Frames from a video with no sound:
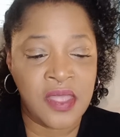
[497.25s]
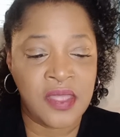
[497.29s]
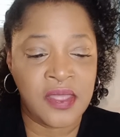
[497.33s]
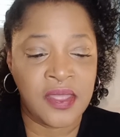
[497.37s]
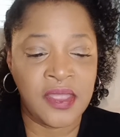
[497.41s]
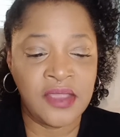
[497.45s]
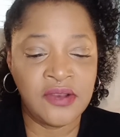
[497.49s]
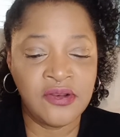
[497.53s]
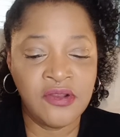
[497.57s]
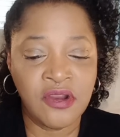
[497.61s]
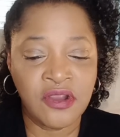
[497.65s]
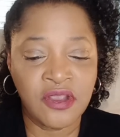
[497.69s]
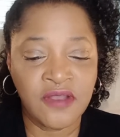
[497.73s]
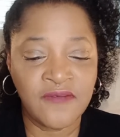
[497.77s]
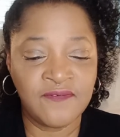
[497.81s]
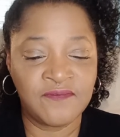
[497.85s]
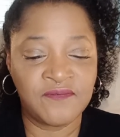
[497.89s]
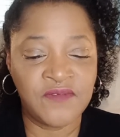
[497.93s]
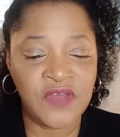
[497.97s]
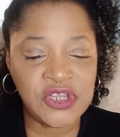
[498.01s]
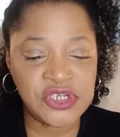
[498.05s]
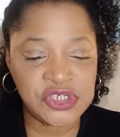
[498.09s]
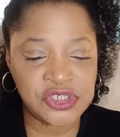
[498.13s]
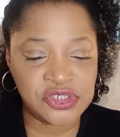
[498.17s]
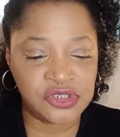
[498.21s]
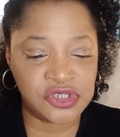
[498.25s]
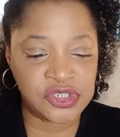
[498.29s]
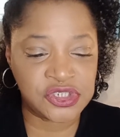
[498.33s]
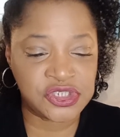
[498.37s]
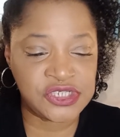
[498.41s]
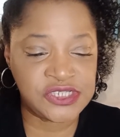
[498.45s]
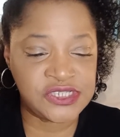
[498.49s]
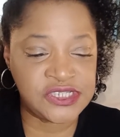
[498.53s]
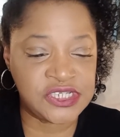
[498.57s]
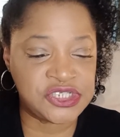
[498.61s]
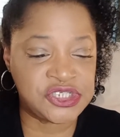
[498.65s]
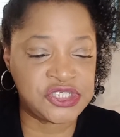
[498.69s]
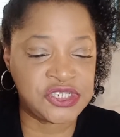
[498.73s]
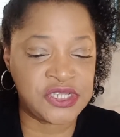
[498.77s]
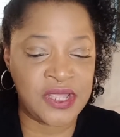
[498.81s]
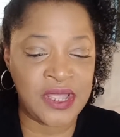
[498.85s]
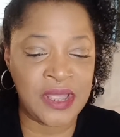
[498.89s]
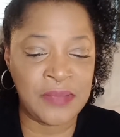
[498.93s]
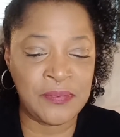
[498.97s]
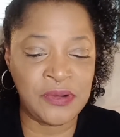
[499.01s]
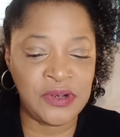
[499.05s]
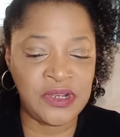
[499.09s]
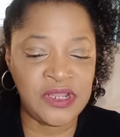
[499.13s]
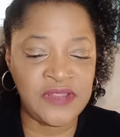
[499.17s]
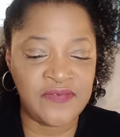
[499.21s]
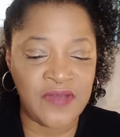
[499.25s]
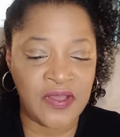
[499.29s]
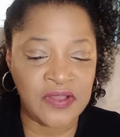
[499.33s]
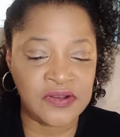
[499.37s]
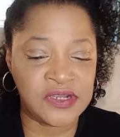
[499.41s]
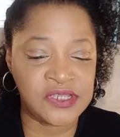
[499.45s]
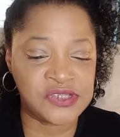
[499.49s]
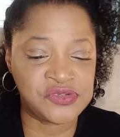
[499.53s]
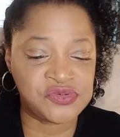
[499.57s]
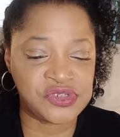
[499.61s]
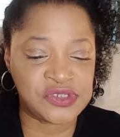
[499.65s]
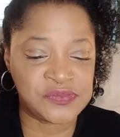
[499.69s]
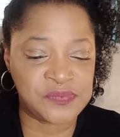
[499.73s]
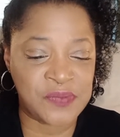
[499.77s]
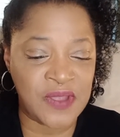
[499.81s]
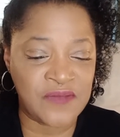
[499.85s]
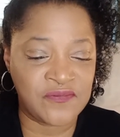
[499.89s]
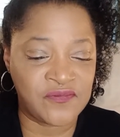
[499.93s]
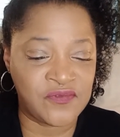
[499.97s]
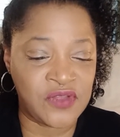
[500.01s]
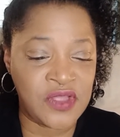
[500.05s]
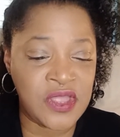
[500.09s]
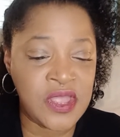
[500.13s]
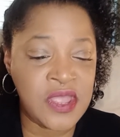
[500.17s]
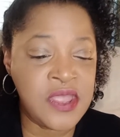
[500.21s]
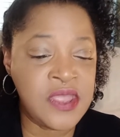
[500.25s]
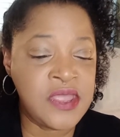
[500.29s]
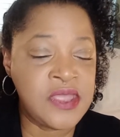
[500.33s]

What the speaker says: In her confessional, she says she can't believe how disrespectful